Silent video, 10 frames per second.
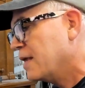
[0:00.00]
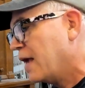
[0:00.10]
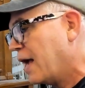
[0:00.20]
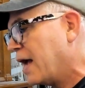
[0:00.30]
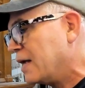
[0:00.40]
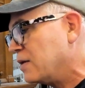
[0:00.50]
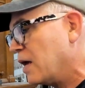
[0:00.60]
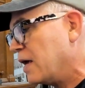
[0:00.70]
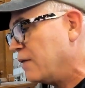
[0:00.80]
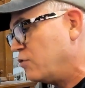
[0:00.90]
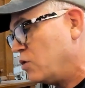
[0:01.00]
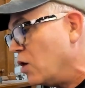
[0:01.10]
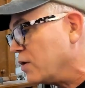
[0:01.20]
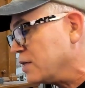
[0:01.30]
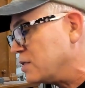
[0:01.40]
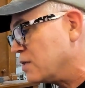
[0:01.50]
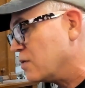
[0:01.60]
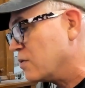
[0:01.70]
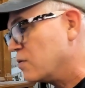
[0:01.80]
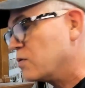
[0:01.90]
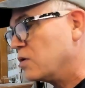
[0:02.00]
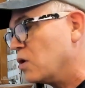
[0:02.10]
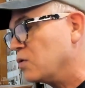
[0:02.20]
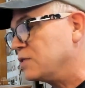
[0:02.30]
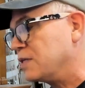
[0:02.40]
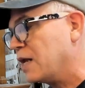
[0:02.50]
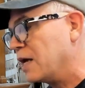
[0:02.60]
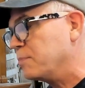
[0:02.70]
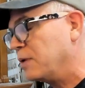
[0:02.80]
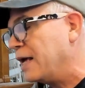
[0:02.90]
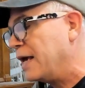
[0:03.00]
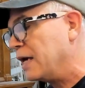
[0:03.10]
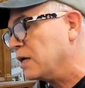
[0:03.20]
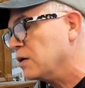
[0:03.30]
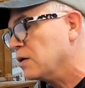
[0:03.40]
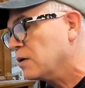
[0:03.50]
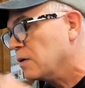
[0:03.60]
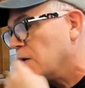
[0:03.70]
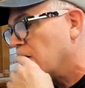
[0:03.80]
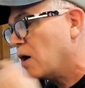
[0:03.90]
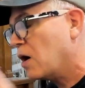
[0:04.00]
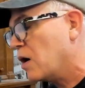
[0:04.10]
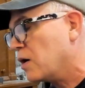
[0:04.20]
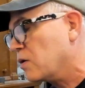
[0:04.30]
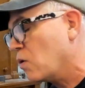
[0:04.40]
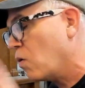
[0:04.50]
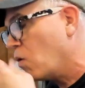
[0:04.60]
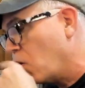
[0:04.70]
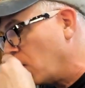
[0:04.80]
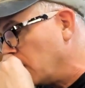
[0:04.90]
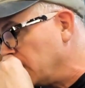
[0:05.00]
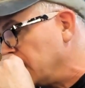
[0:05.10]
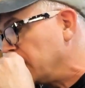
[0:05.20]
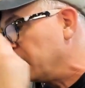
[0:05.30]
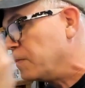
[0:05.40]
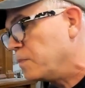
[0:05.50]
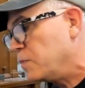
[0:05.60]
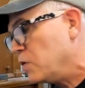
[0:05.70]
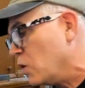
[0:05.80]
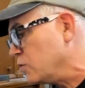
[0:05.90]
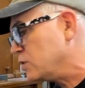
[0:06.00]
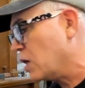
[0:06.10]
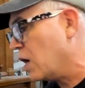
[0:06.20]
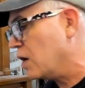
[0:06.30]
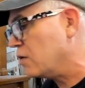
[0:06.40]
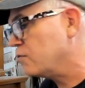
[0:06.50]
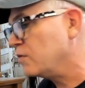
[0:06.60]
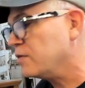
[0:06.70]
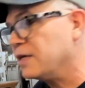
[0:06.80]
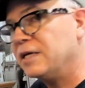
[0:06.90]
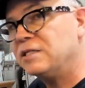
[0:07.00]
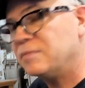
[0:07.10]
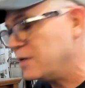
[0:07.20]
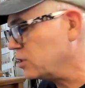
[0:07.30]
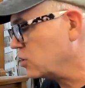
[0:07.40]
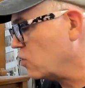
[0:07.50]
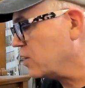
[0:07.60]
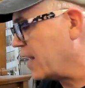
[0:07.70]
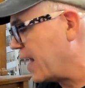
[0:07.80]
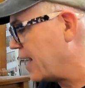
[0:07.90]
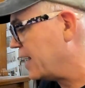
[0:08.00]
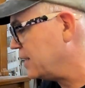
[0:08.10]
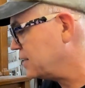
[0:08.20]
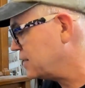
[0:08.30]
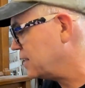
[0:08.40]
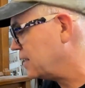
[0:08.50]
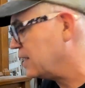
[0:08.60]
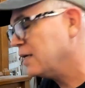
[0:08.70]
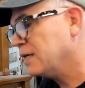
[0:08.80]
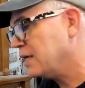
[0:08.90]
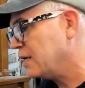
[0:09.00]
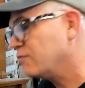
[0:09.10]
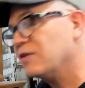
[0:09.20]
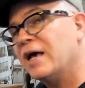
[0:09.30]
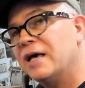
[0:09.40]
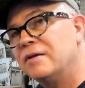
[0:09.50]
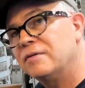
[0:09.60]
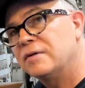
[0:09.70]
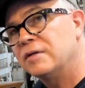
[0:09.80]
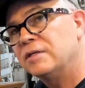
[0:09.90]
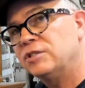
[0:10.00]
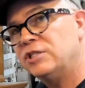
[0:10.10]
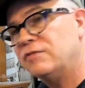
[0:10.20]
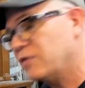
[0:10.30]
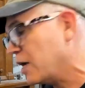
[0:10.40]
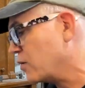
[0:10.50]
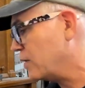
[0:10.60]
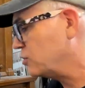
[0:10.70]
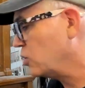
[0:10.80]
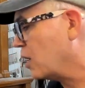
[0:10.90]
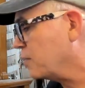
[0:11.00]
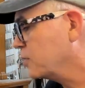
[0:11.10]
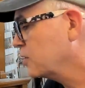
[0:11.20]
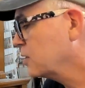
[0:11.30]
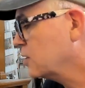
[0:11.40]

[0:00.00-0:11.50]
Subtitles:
And if you notice, the notes that I'm playing are all notes of the diminished chord: A, C, E flat, G flat, or F sharp.